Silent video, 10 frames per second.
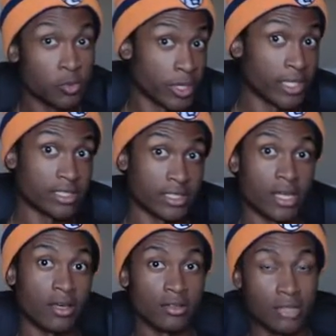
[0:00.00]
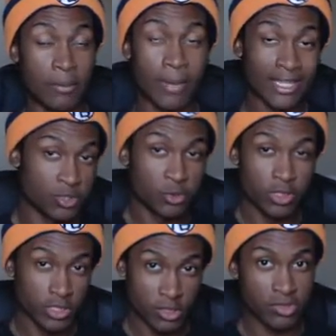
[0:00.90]
ways now. I might do
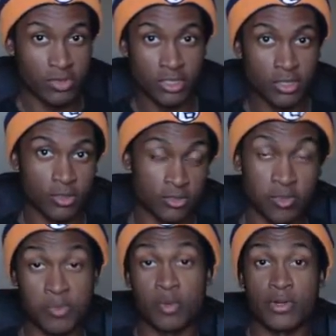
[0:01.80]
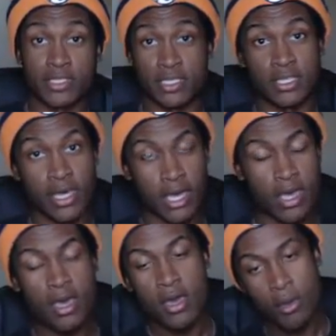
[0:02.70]
one of those videos if people want to see that.
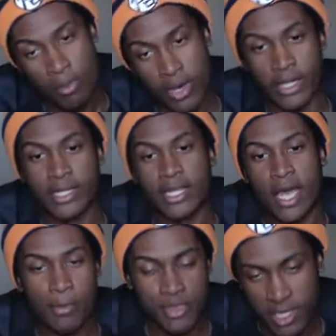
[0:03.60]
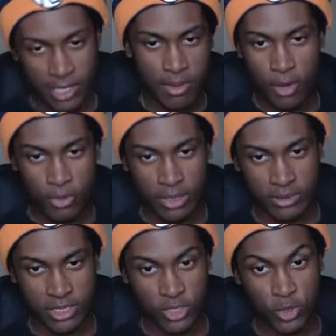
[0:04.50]
But I've been thinking about what I was
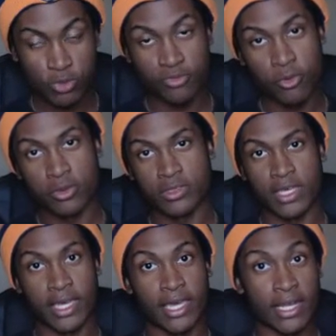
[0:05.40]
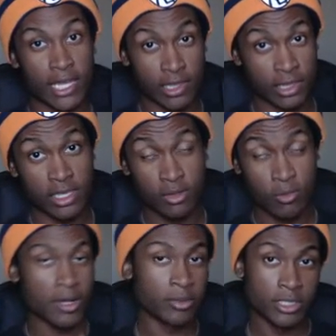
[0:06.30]
going to do with Forza, and I think
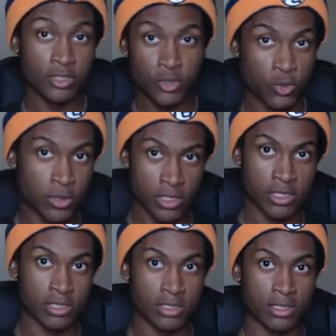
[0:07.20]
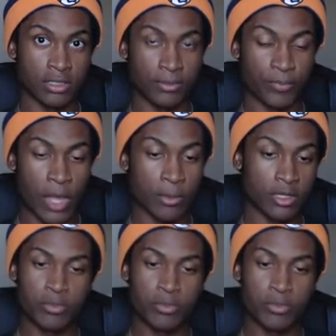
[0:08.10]
what I'm going to do is I'm going to